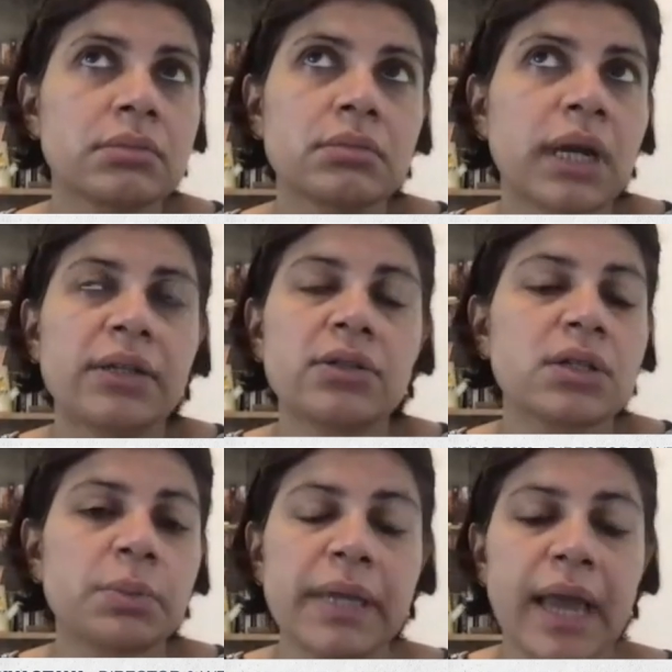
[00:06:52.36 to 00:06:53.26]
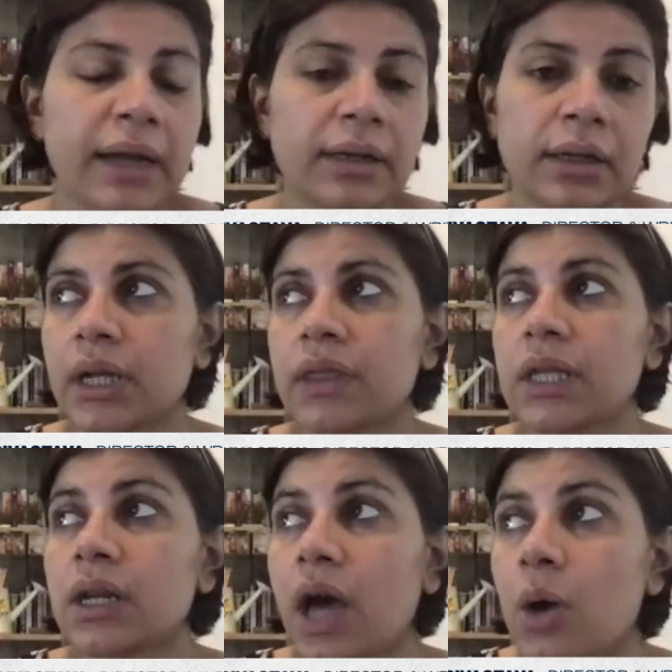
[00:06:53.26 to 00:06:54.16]
you just be at it. I
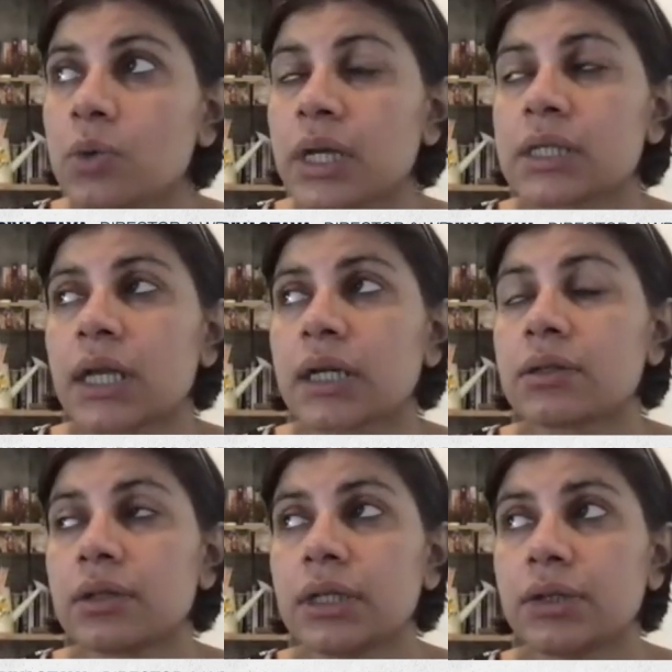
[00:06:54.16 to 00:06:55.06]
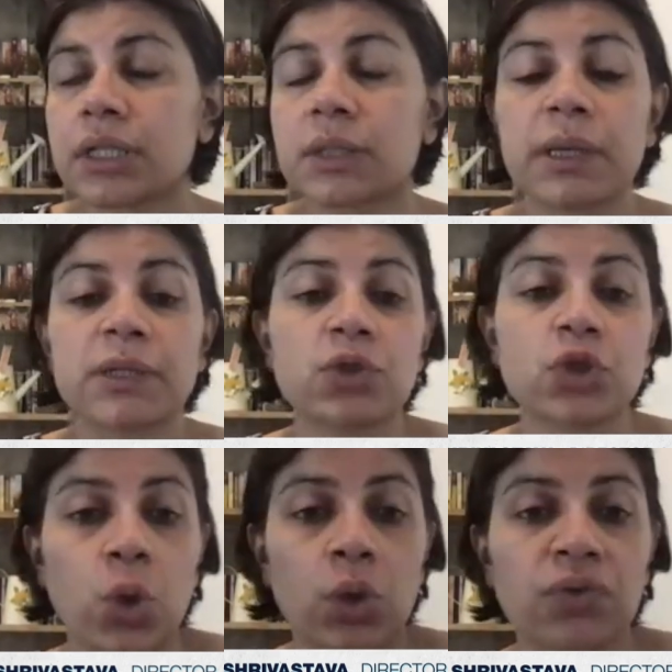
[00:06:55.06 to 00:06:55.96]
think now there's like a really great space for
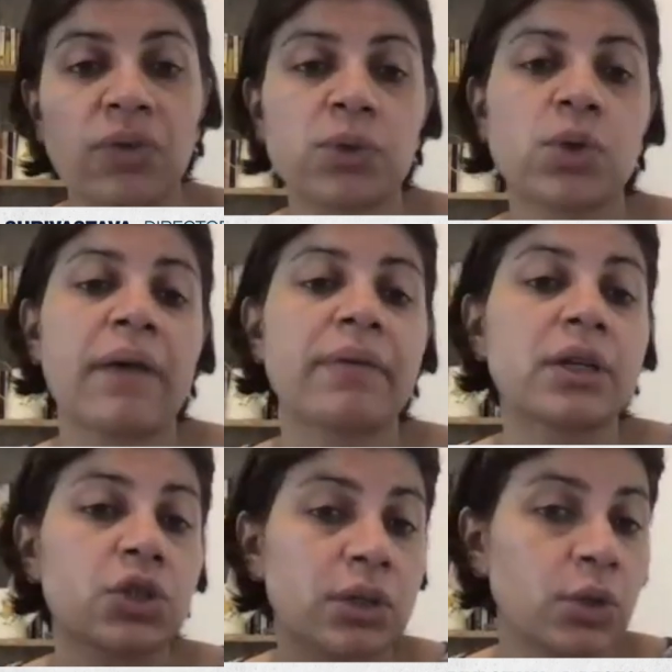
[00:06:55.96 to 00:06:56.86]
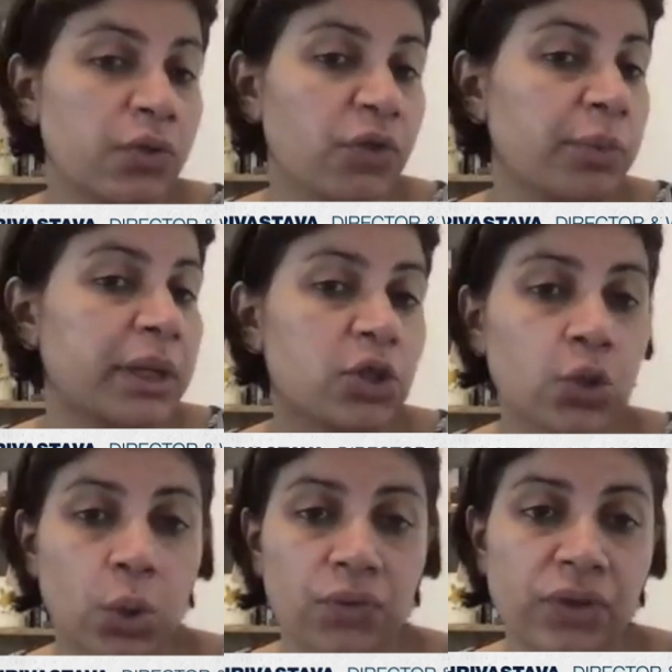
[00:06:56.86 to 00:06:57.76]
short films. So having a, you know, if you made a
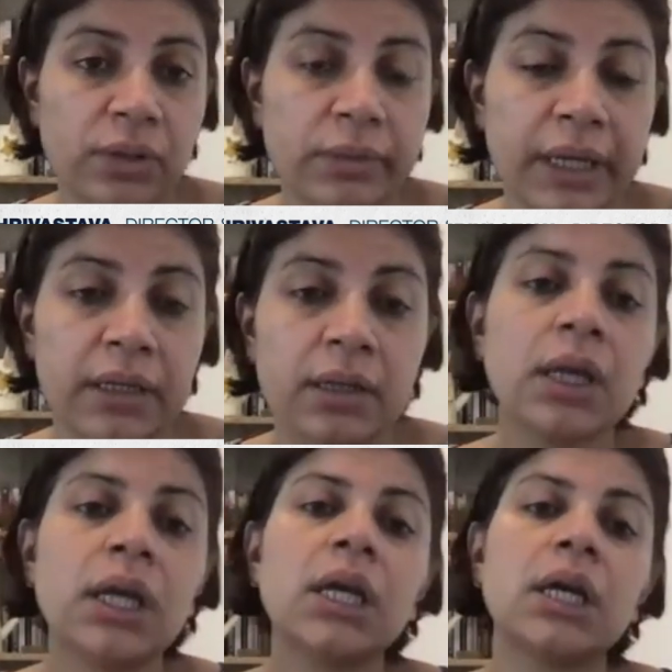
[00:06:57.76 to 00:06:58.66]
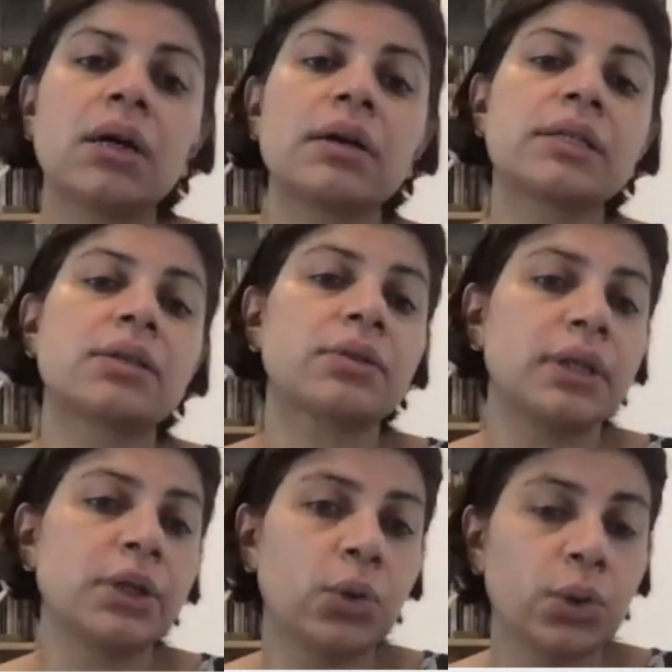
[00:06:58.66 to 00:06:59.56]
short film, then it's a
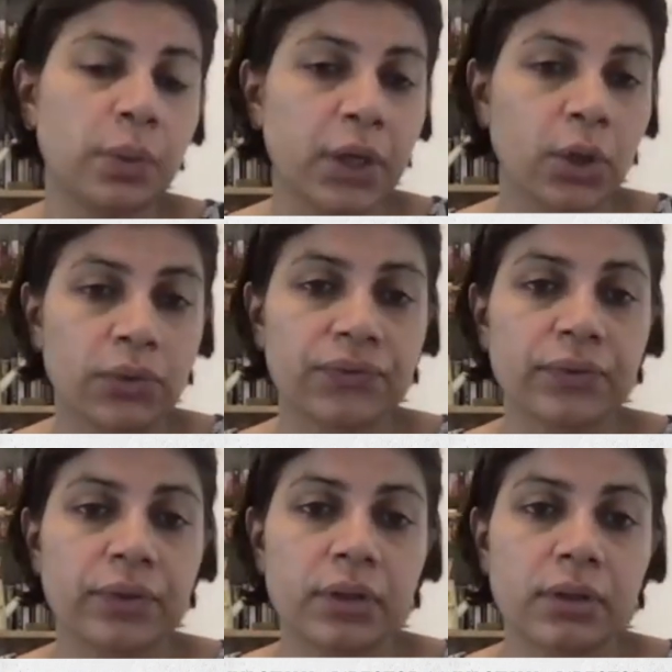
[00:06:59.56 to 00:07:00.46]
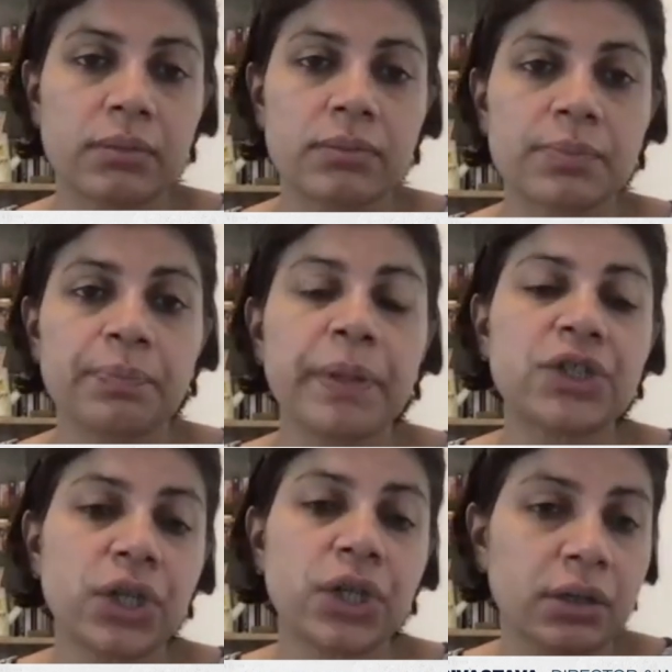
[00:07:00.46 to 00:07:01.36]
really good way of
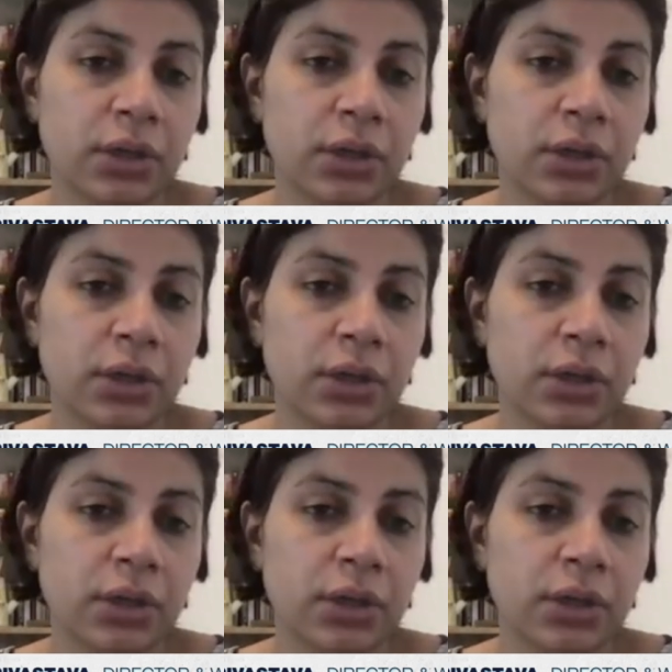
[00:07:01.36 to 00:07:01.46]
pitching.